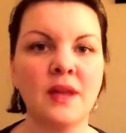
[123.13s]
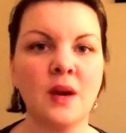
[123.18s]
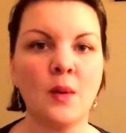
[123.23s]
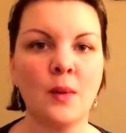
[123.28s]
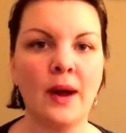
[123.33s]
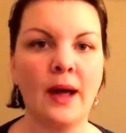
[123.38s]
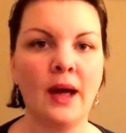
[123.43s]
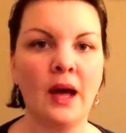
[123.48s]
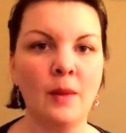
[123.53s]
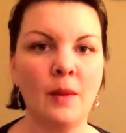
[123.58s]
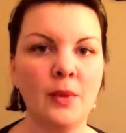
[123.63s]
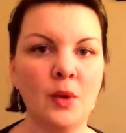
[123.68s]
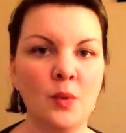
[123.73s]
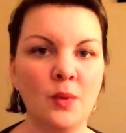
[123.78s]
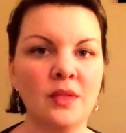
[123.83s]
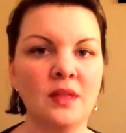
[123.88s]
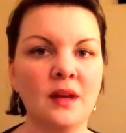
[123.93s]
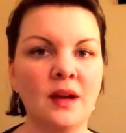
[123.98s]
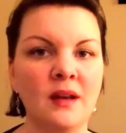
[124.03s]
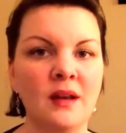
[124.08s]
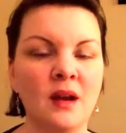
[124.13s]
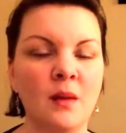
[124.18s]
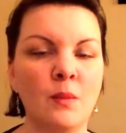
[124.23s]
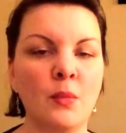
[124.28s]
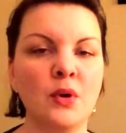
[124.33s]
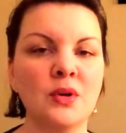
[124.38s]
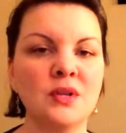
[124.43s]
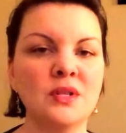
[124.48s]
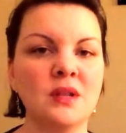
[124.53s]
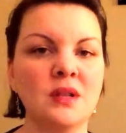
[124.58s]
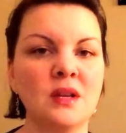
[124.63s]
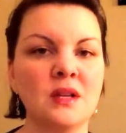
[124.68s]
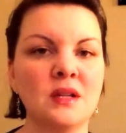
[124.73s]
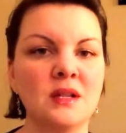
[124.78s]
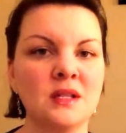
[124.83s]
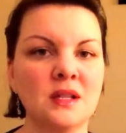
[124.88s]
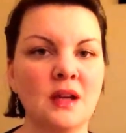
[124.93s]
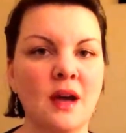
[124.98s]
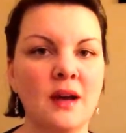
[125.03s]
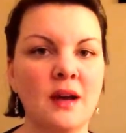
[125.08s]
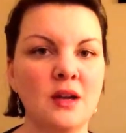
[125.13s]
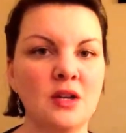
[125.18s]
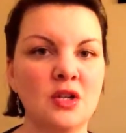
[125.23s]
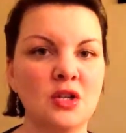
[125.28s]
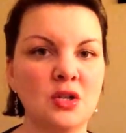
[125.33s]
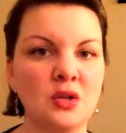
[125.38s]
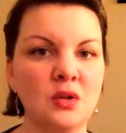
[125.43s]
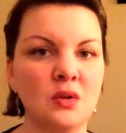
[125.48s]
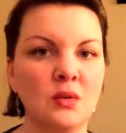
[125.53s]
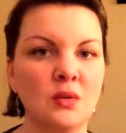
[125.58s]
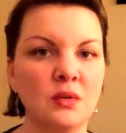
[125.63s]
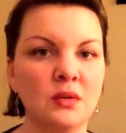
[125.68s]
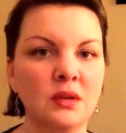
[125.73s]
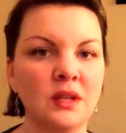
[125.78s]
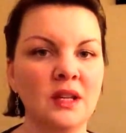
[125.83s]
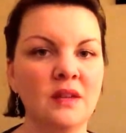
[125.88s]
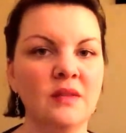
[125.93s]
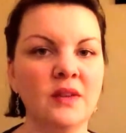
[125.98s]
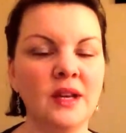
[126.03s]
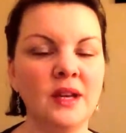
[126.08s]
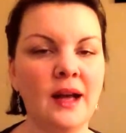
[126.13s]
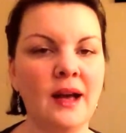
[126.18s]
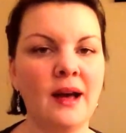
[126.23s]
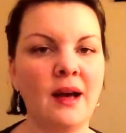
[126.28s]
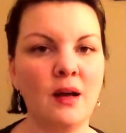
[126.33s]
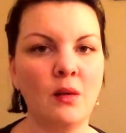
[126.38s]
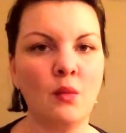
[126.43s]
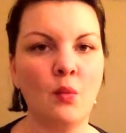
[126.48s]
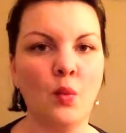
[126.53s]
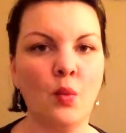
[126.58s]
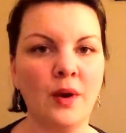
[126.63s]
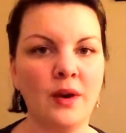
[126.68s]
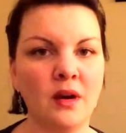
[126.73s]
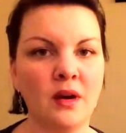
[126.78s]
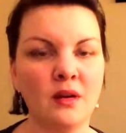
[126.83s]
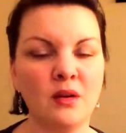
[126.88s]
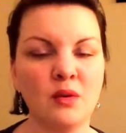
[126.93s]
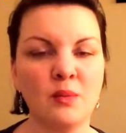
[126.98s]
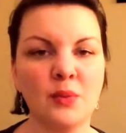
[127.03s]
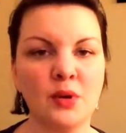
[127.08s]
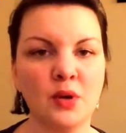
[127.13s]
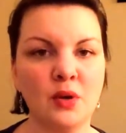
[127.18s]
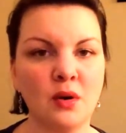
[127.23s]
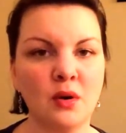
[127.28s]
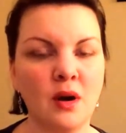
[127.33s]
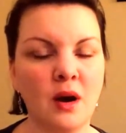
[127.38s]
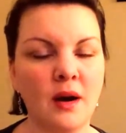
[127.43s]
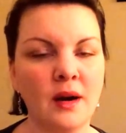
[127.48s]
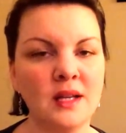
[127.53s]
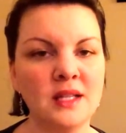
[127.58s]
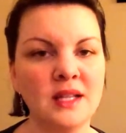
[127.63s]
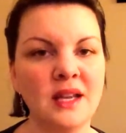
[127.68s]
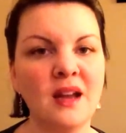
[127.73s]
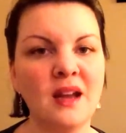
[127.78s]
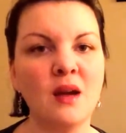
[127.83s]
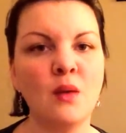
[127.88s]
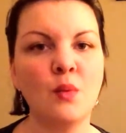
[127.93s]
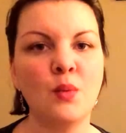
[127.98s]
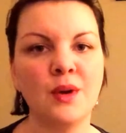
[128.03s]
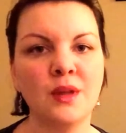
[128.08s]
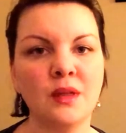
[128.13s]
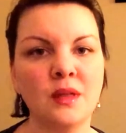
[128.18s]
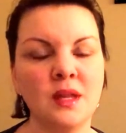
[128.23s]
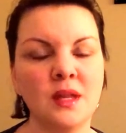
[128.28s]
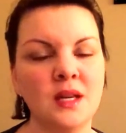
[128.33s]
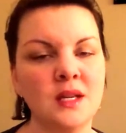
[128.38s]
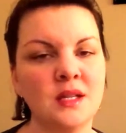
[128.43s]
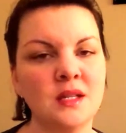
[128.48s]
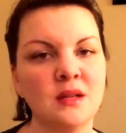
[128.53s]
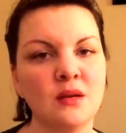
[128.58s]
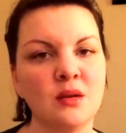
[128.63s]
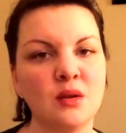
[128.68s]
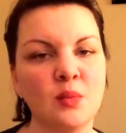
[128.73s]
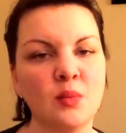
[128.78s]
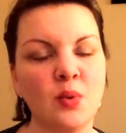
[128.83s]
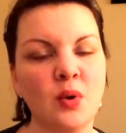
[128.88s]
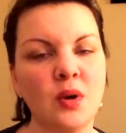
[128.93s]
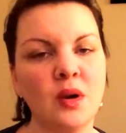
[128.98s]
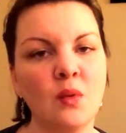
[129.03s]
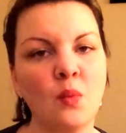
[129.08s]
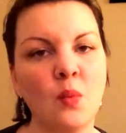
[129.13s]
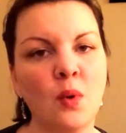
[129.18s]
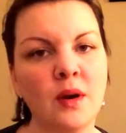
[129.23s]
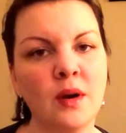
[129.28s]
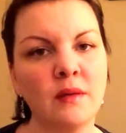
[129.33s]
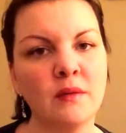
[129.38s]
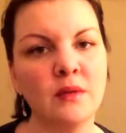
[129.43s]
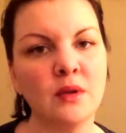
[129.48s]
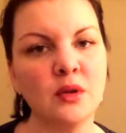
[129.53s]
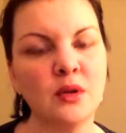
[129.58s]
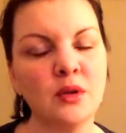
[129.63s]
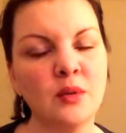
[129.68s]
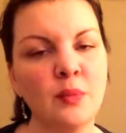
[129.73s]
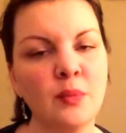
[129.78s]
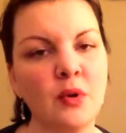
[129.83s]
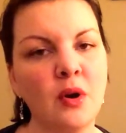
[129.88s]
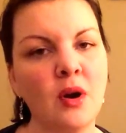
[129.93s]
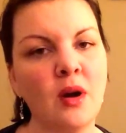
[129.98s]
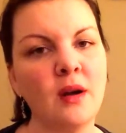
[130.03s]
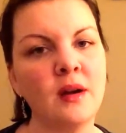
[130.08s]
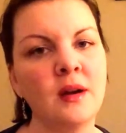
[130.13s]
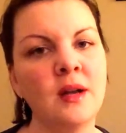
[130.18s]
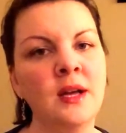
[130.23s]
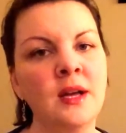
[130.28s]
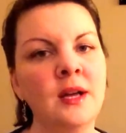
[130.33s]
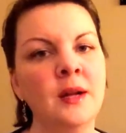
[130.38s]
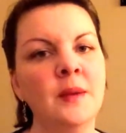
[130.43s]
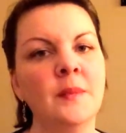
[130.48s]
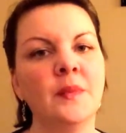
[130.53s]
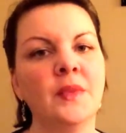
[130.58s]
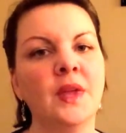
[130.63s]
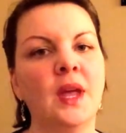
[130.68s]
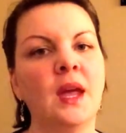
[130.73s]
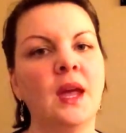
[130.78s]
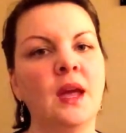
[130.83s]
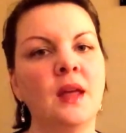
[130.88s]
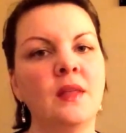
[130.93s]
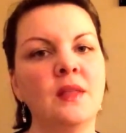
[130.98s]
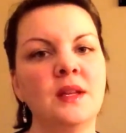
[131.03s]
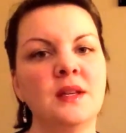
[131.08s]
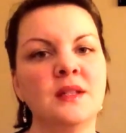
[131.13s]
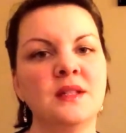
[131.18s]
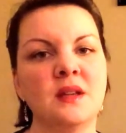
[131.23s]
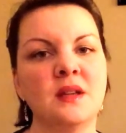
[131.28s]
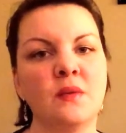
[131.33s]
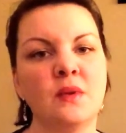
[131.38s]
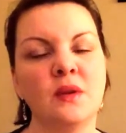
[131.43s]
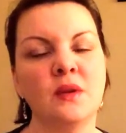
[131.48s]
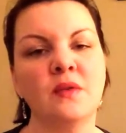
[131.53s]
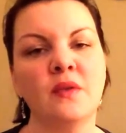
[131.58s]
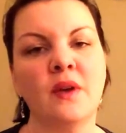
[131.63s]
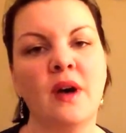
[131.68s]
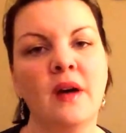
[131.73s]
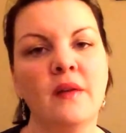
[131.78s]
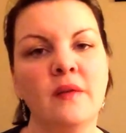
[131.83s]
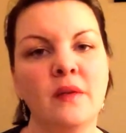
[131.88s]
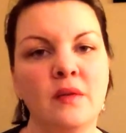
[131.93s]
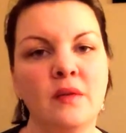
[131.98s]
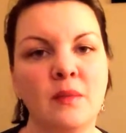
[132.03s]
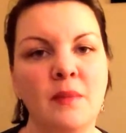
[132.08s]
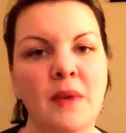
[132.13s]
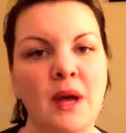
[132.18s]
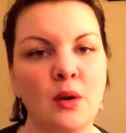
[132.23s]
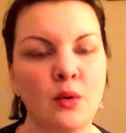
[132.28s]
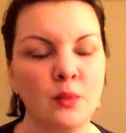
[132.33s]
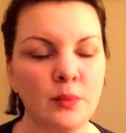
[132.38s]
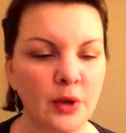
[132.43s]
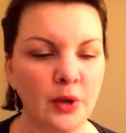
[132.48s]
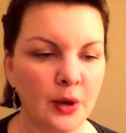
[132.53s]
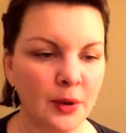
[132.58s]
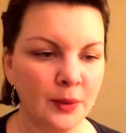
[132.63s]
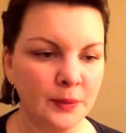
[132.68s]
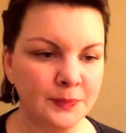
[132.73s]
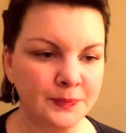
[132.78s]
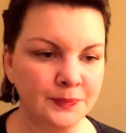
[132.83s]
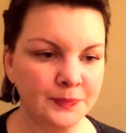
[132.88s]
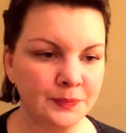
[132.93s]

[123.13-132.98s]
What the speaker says: They were happy with that number, so they decided to leave it at 100 Puragon a day with the 0.1 of the Lupron and the 75 of the Menopur.